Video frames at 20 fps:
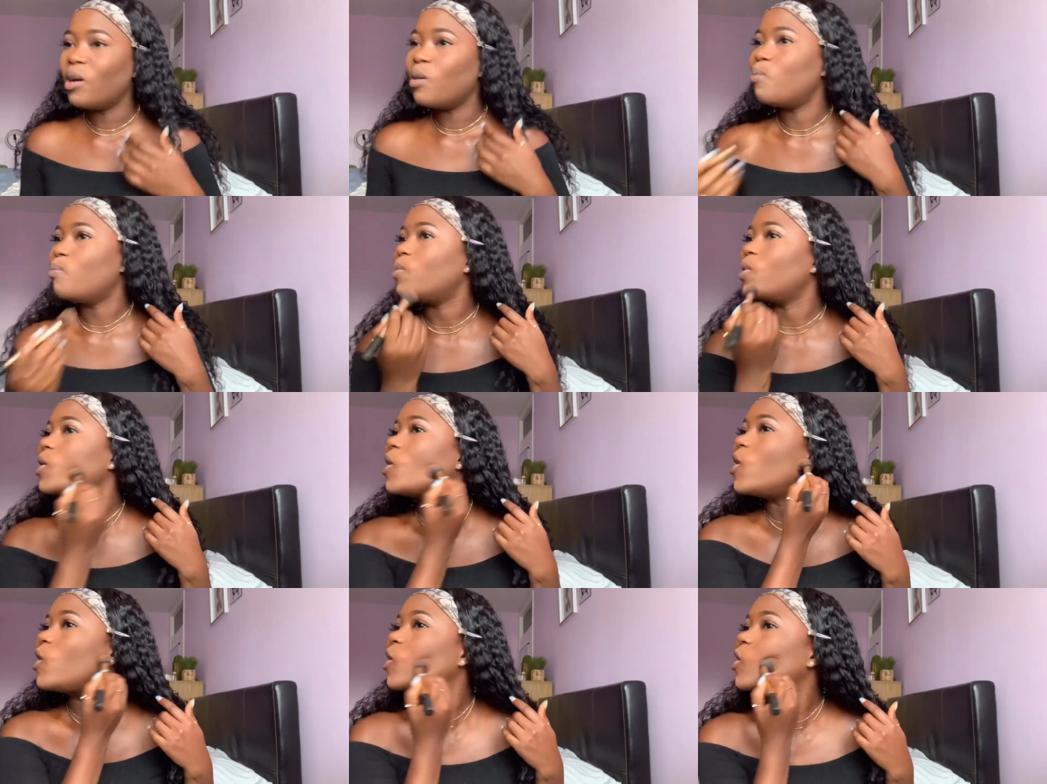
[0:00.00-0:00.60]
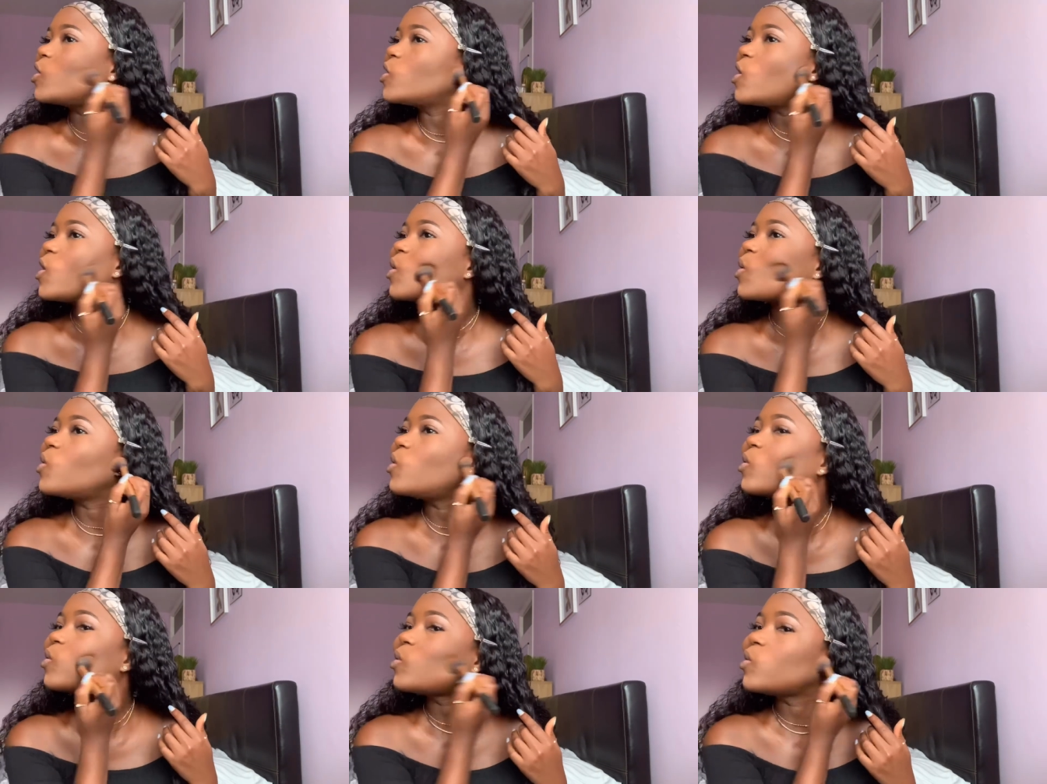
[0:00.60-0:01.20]
I'm not going to say
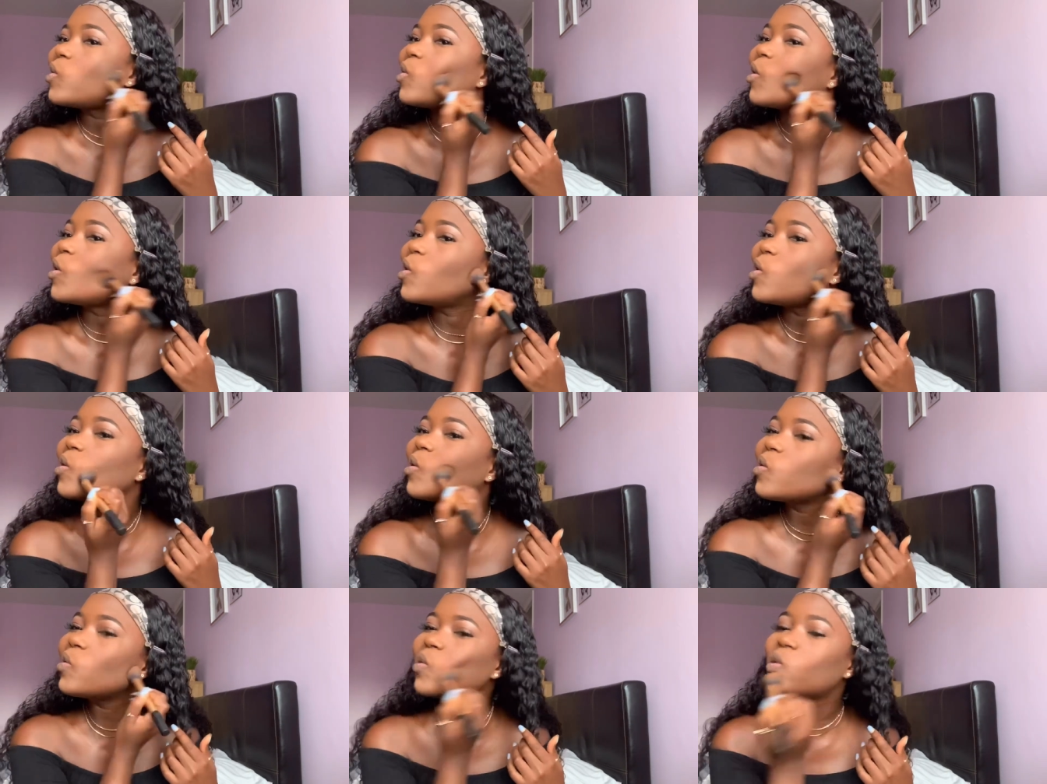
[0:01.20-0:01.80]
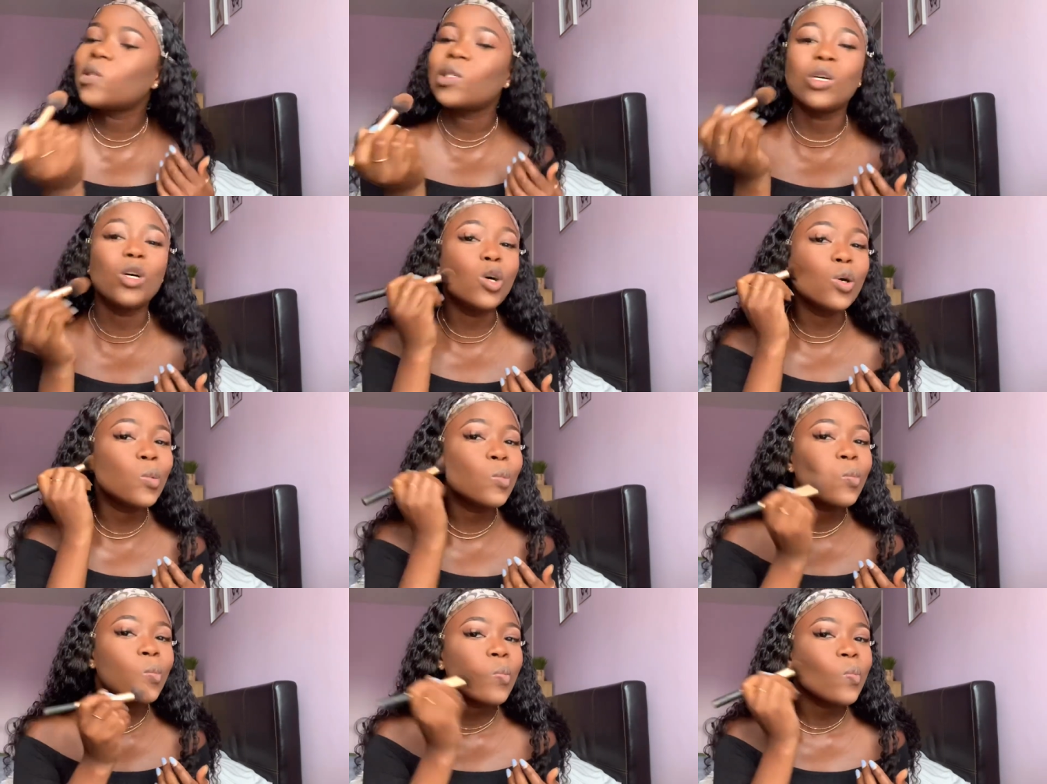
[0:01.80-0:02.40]
nothing, you know? So
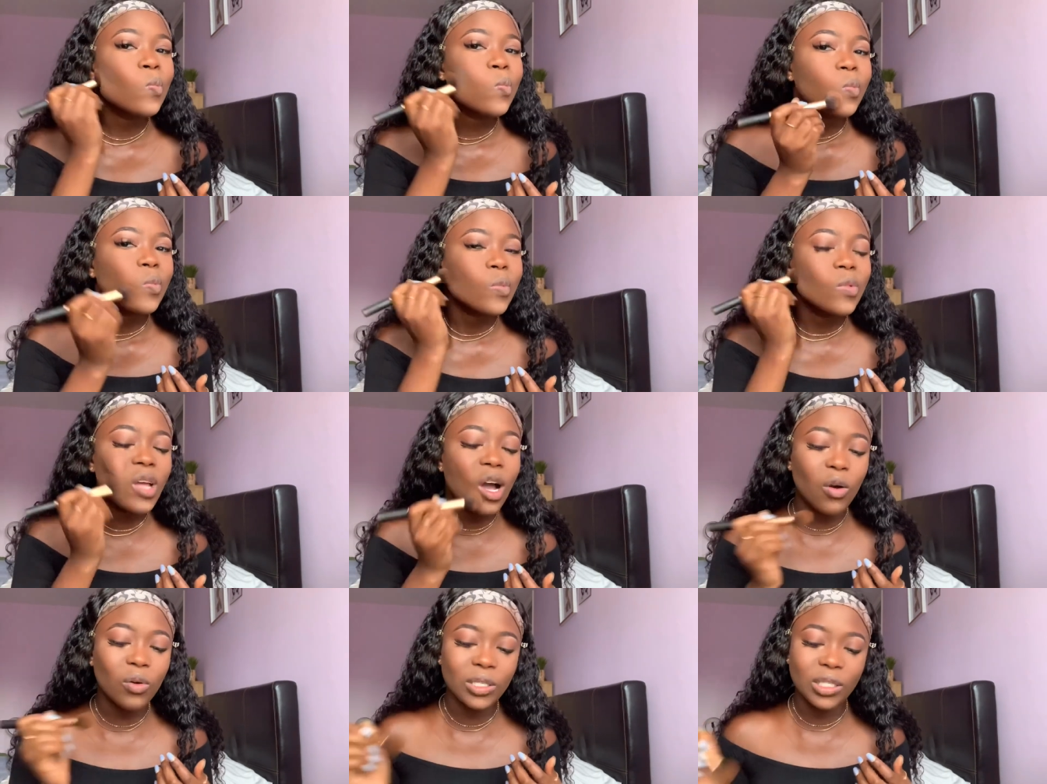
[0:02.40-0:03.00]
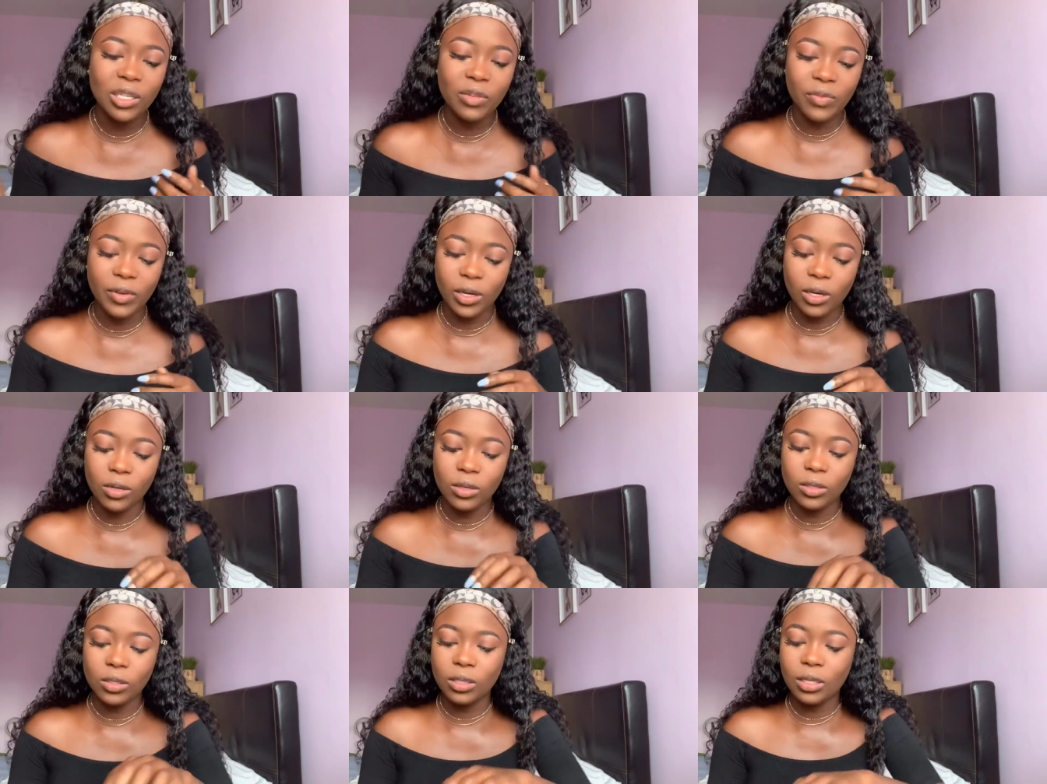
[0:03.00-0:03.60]
that was
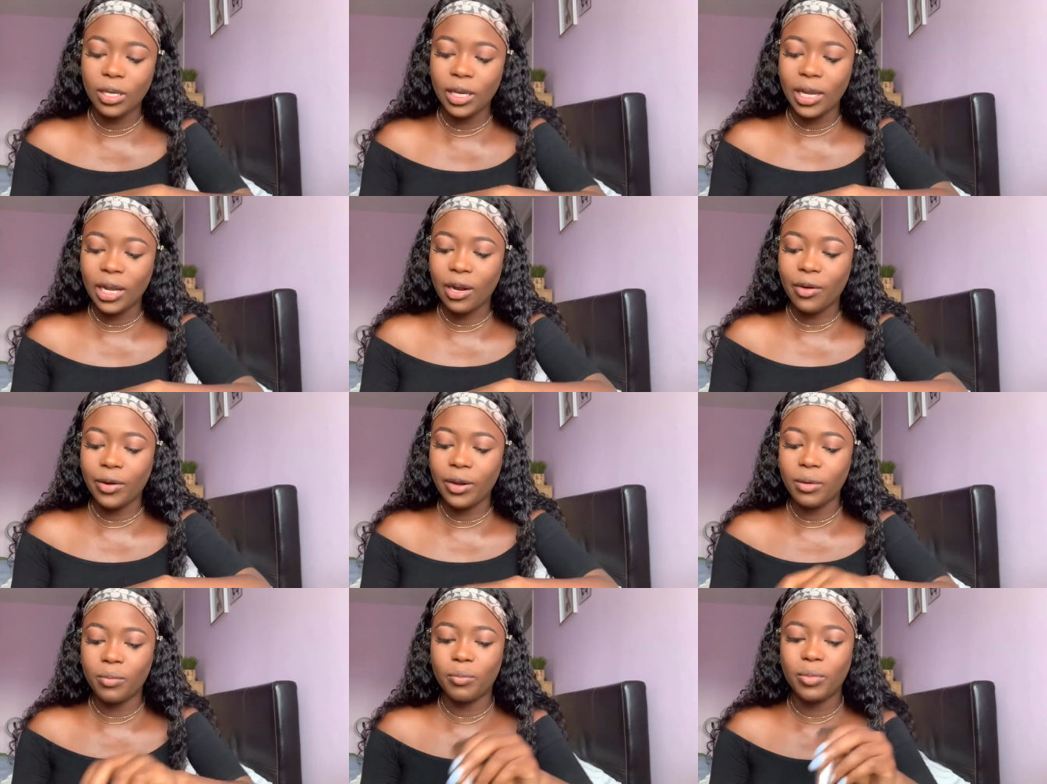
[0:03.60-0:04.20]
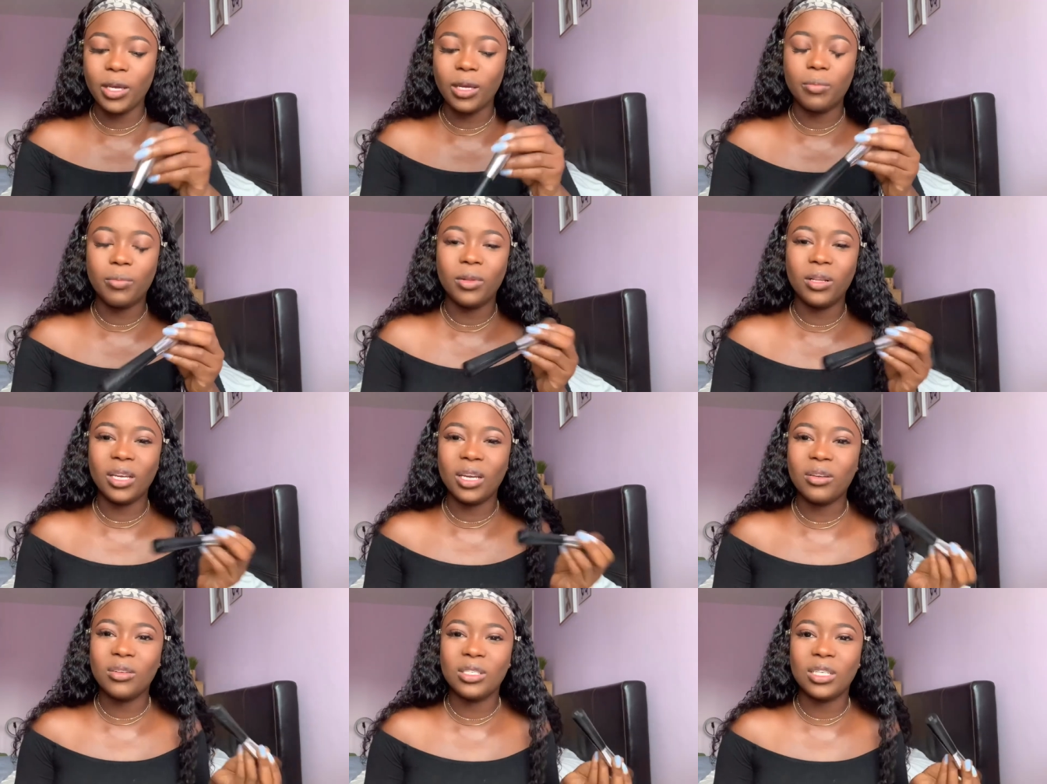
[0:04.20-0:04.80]
difficult, hearing people, you know?